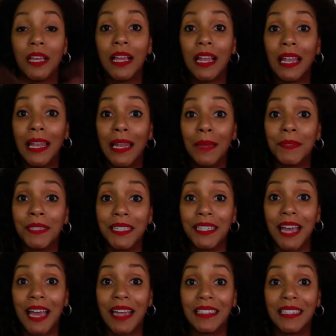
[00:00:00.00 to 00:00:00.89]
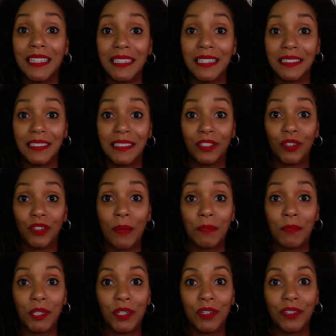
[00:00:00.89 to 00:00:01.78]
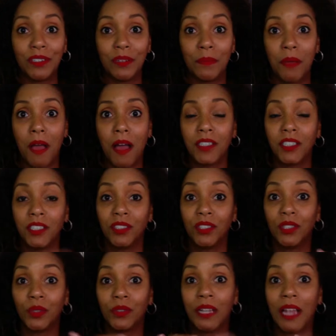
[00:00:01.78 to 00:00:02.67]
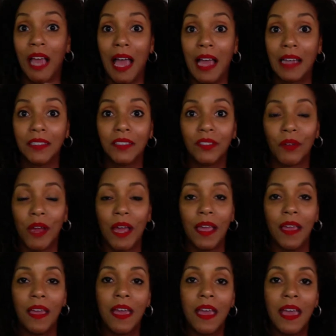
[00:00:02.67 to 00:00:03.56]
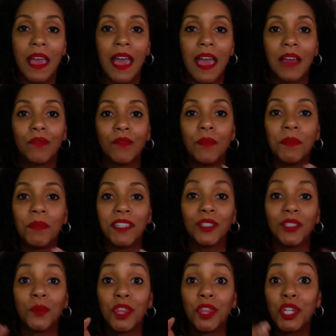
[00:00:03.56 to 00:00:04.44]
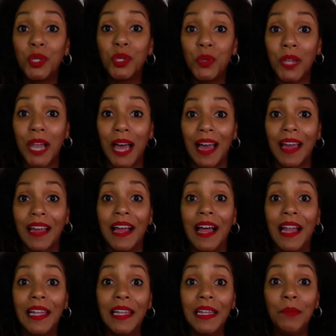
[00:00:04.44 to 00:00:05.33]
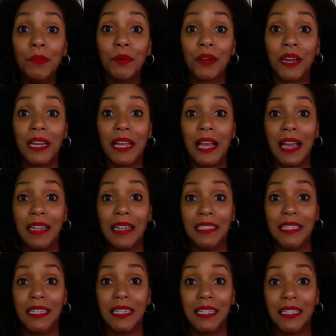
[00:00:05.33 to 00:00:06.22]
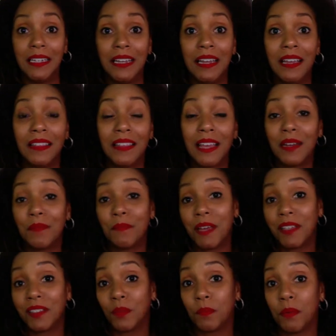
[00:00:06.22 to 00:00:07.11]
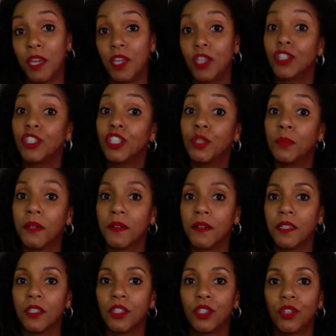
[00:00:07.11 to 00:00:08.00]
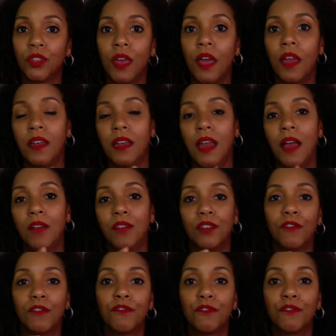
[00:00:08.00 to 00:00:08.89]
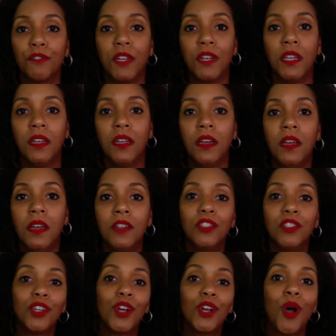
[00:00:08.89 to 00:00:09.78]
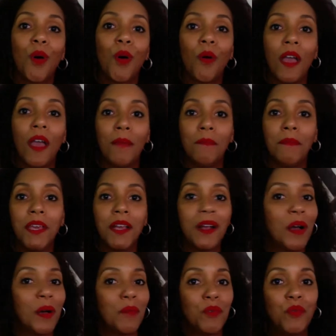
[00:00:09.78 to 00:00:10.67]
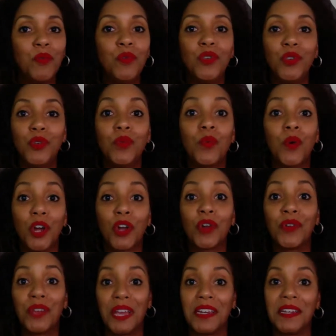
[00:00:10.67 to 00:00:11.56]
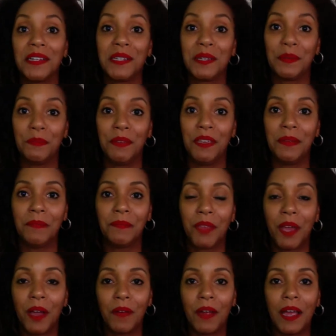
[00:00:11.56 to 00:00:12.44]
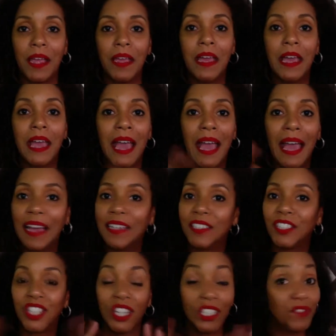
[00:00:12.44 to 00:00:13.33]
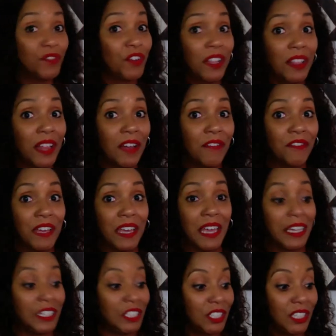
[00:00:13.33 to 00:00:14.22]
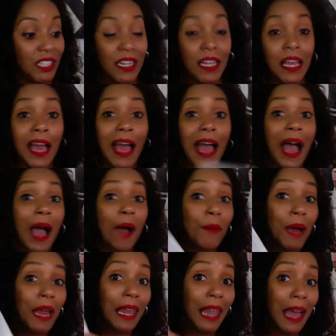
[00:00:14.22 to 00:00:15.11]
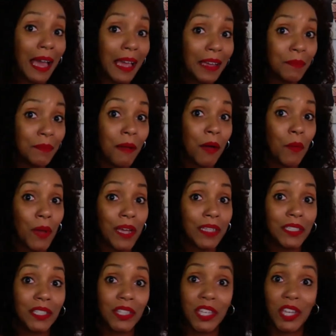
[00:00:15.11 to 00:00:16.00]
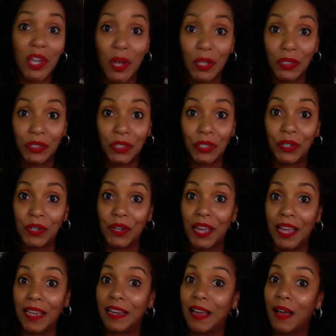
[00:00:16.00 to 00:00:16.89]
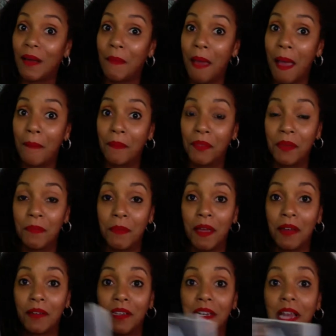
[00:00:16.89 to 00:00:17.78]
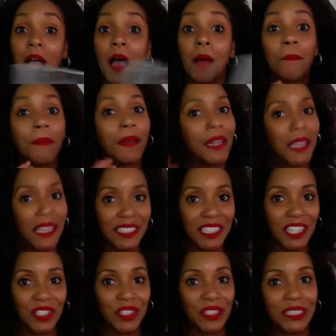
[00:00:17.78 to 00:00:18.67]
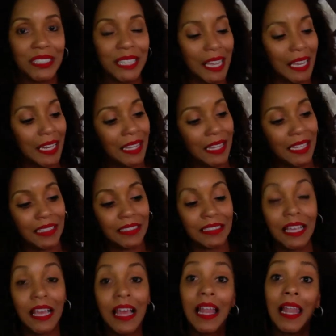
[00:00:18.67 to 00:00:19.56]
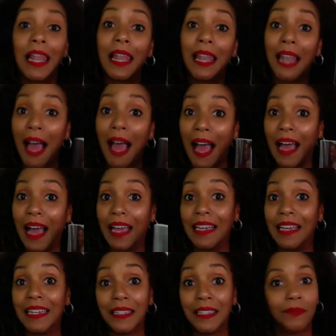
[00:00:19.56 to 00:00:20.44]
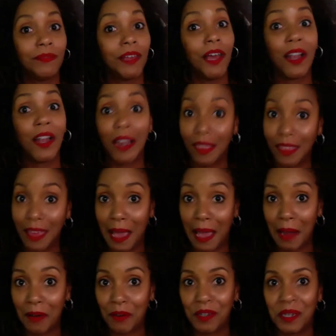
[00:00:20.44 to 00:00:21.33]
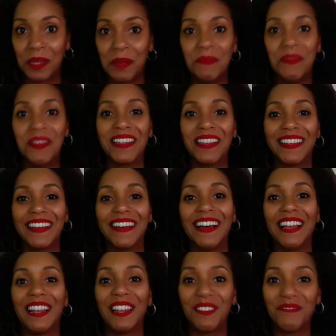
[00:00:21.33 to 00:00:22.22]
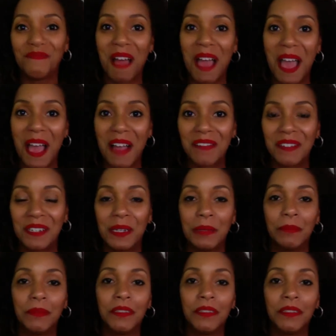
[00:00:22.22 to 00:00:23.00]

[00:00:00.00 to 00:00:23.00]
limited ideas entrapped in your subconscious, those lies, right? And replace it with the new lie, a liberating idea that emancipate your spirit, so that now you're free to go and become who you were created to be. All right. And just for clarification, how I lied my way to her and now I'm happily married. Please understand this. Lied, another acronym.